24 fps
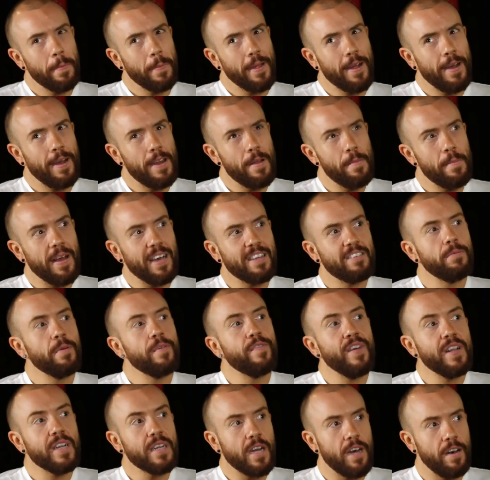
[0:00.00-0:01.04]
kind of makes me
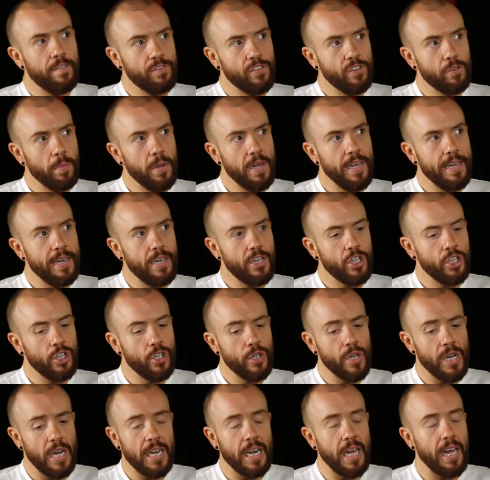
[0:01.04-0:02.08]
feel comfortable in a
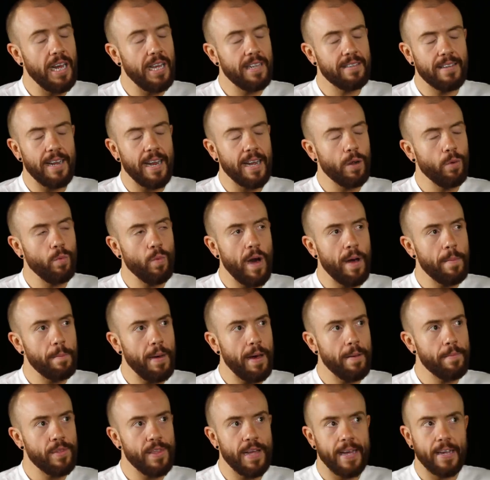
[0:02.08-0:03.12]
shoot. And it's like, wham,
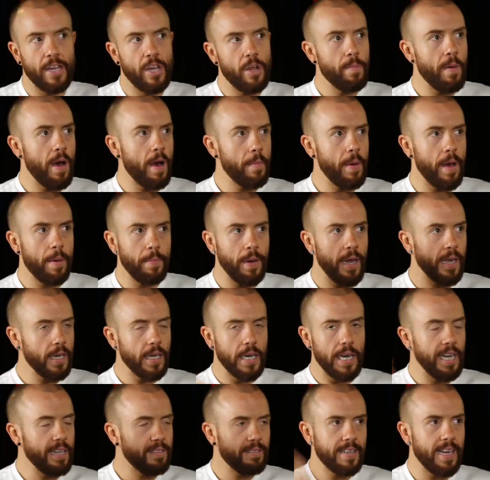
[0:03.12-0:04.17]
bam, thank you, mom. I'm
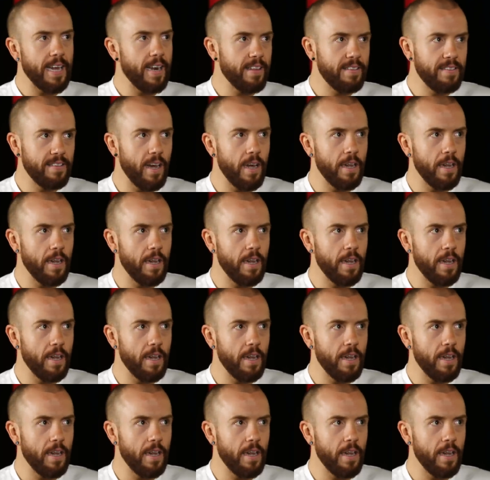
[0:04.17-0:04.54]
like, let's get it